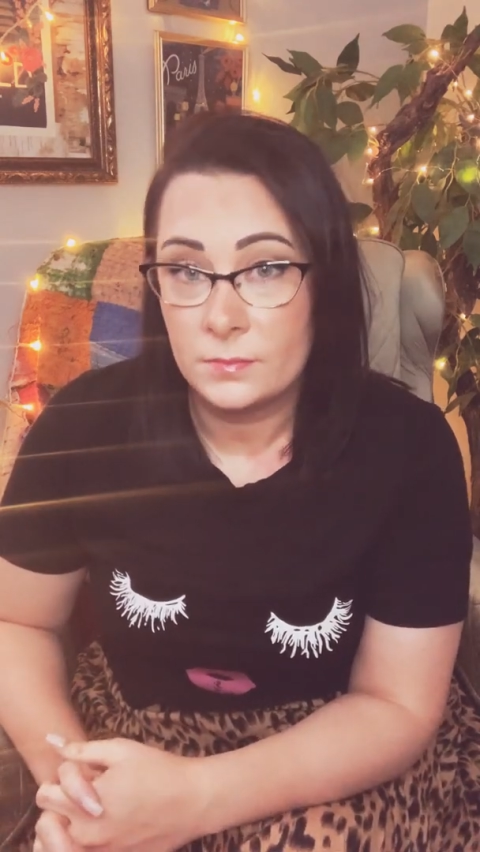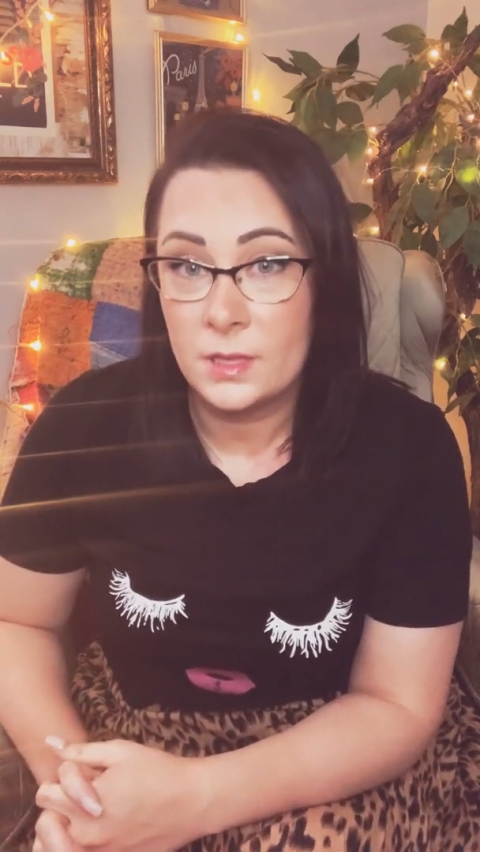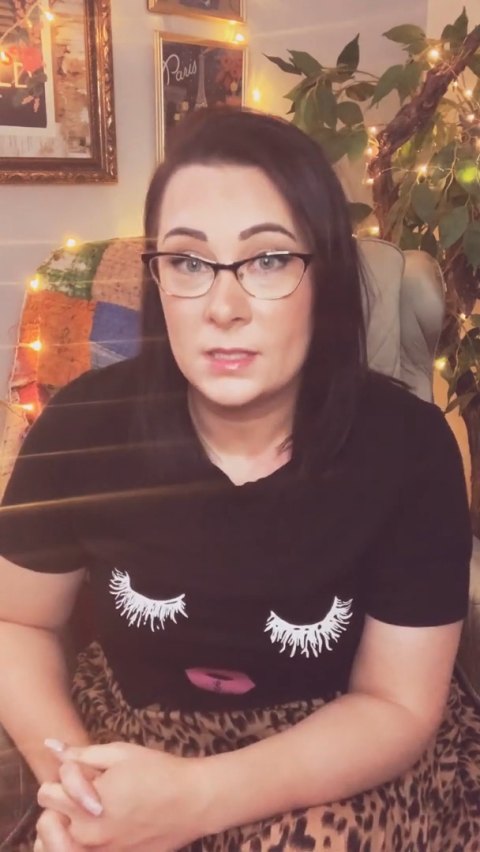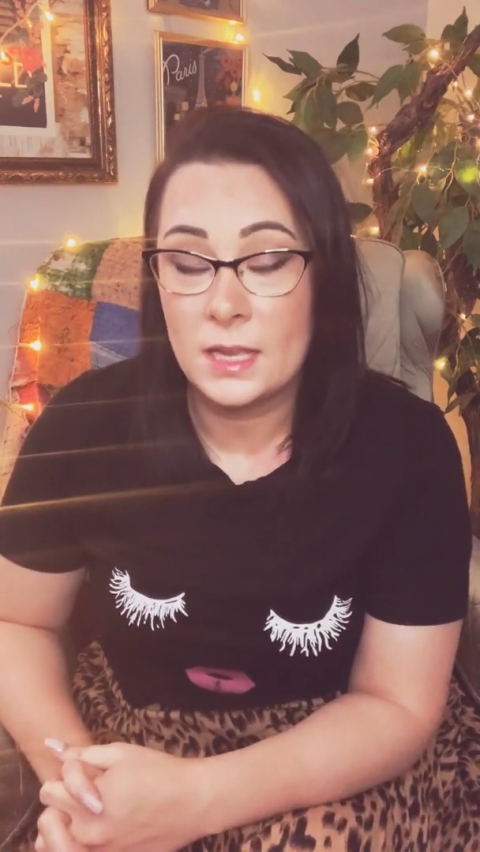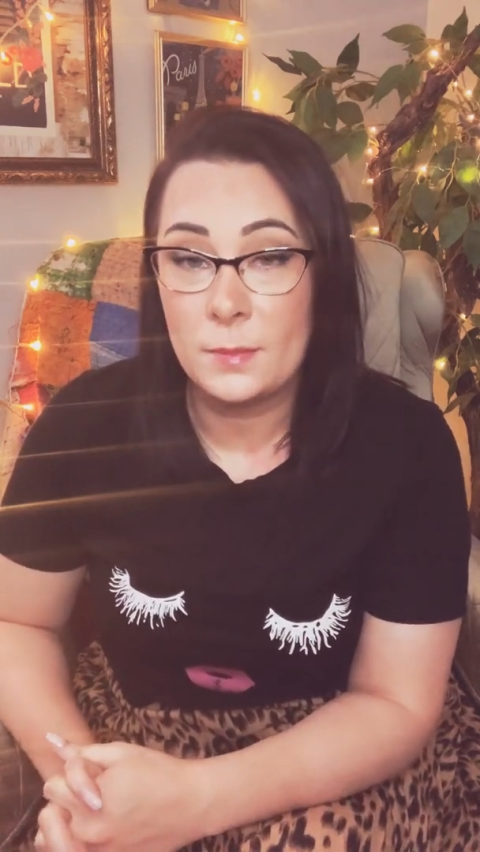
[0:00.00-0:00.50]

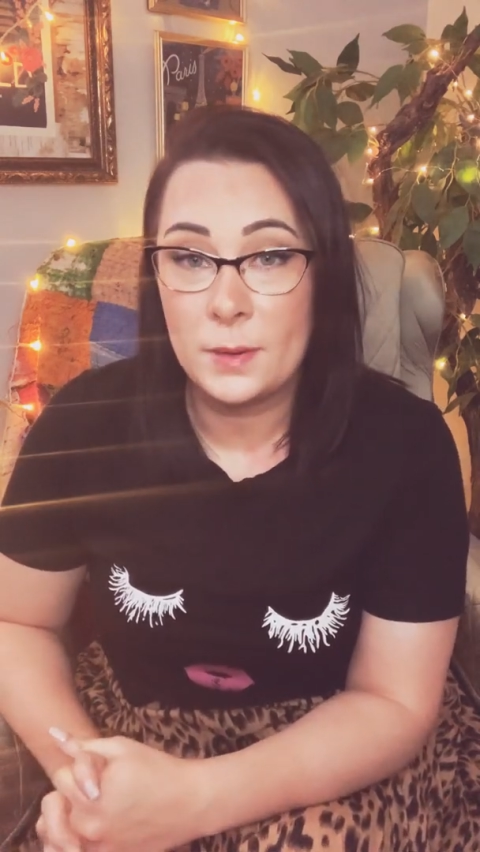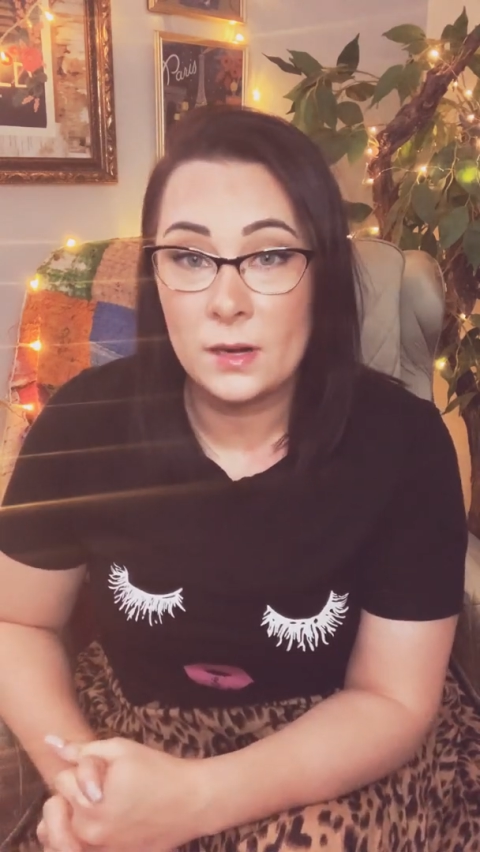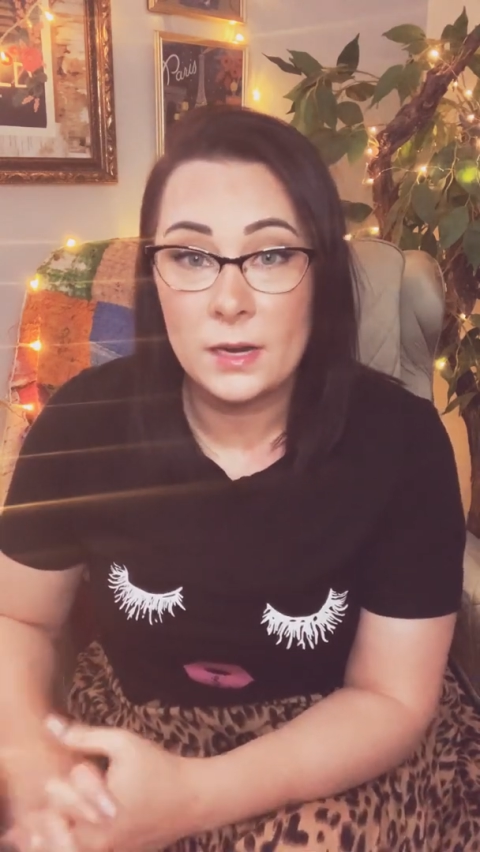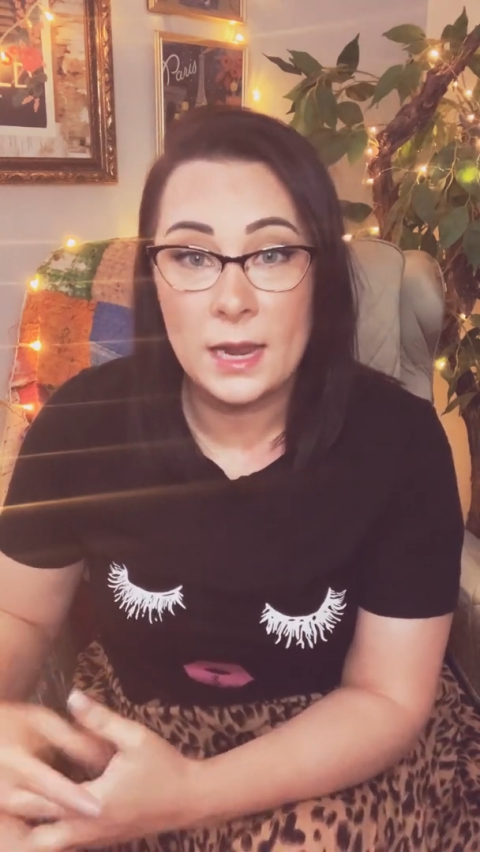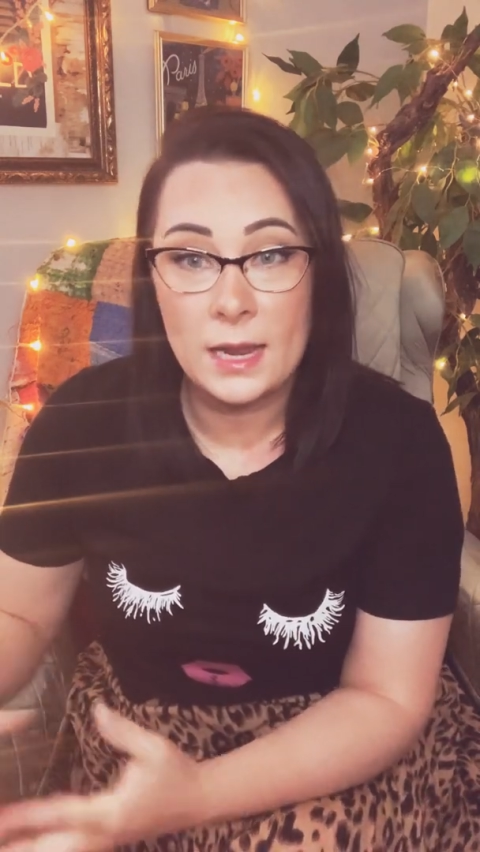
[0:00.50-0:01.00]
Is that a
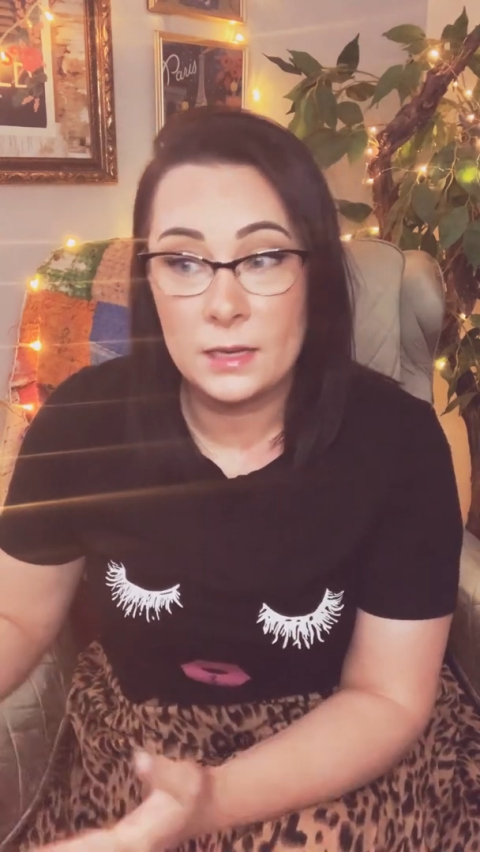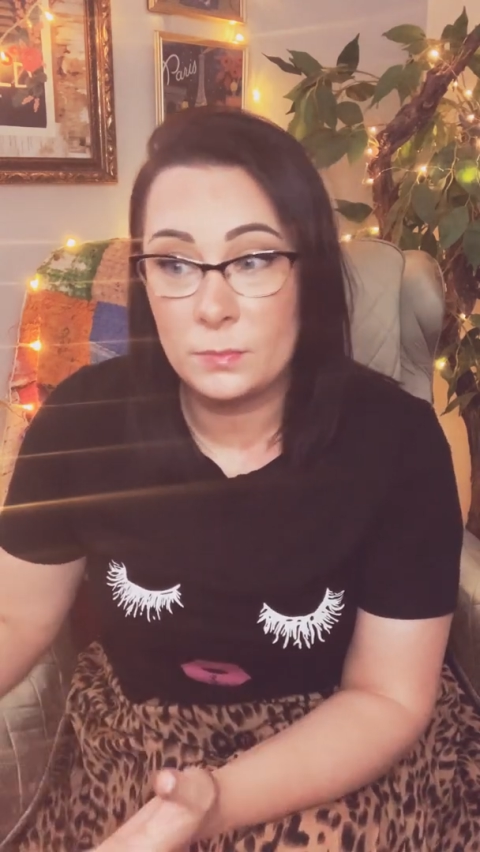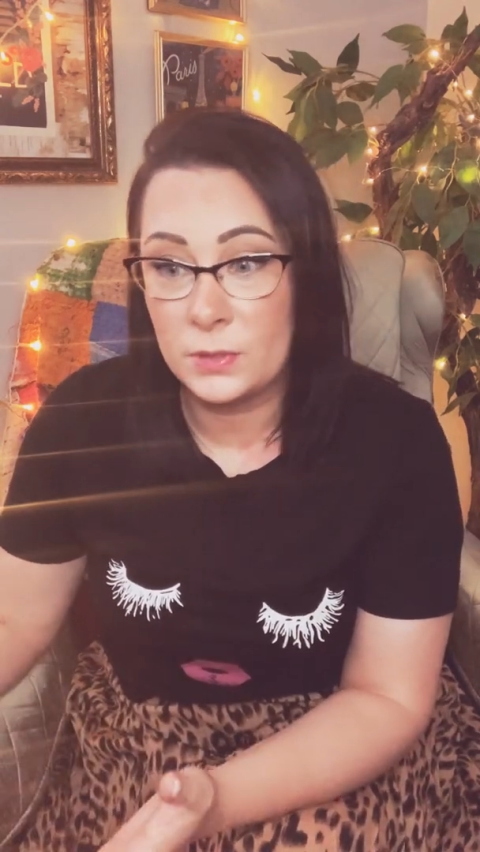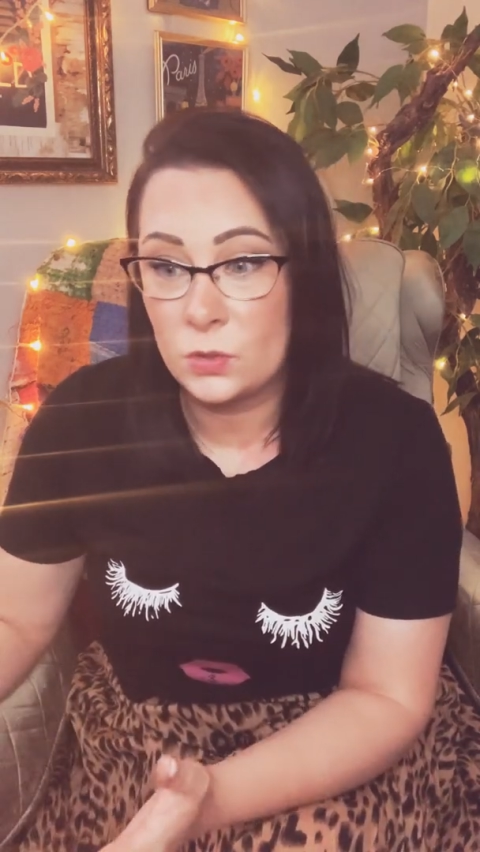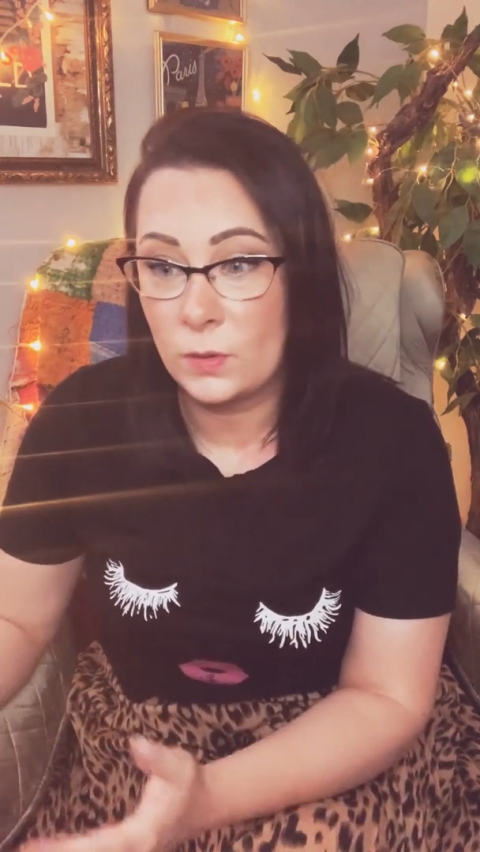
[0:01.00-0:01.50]
barricade
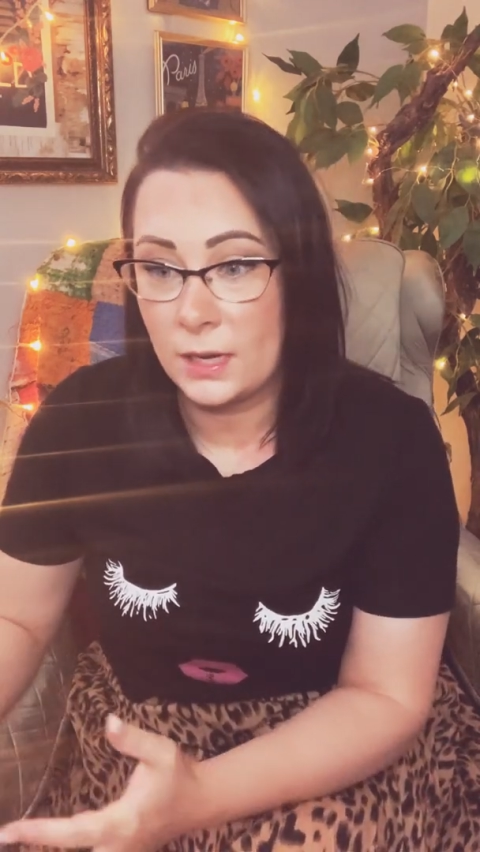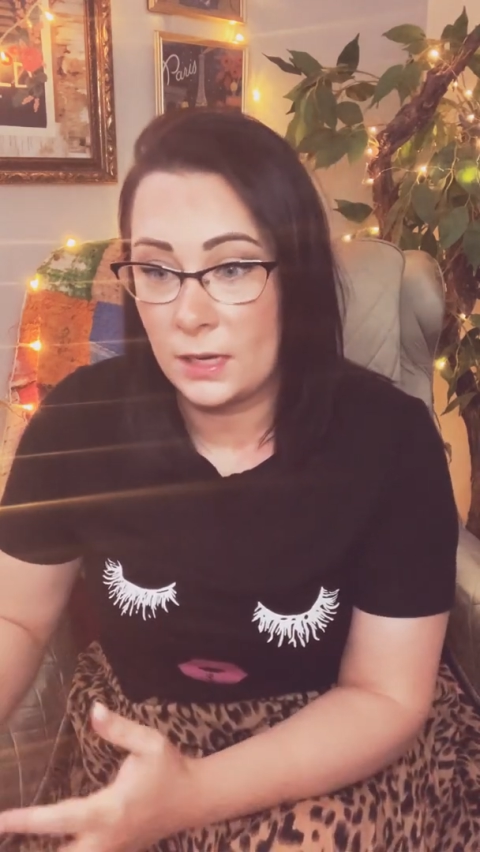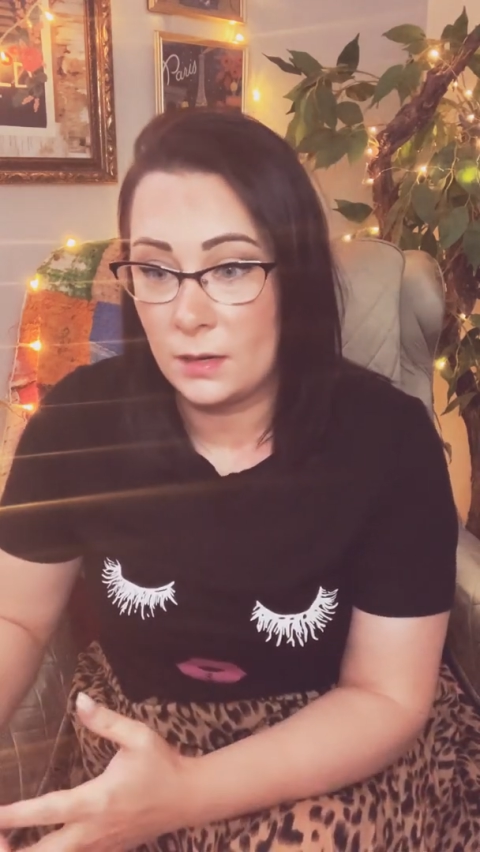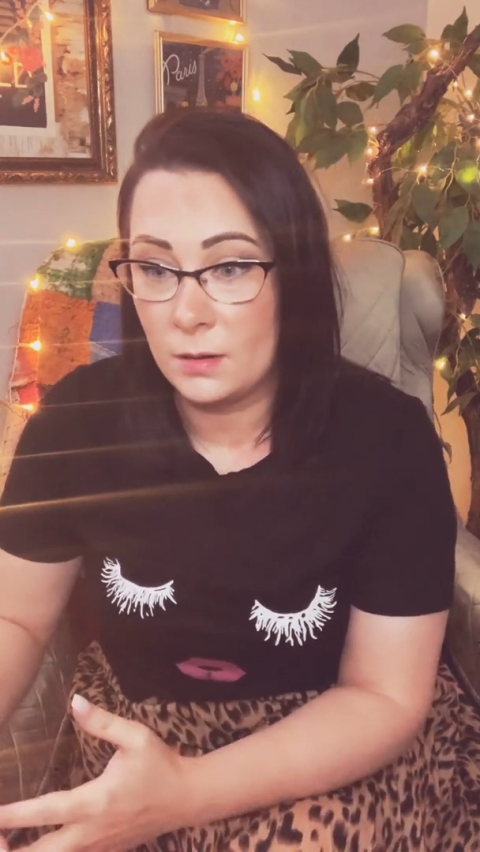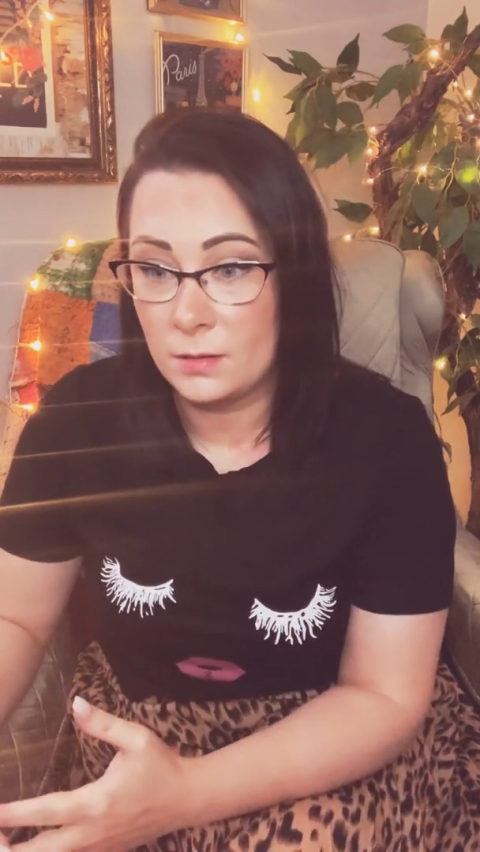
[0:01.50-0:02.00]
between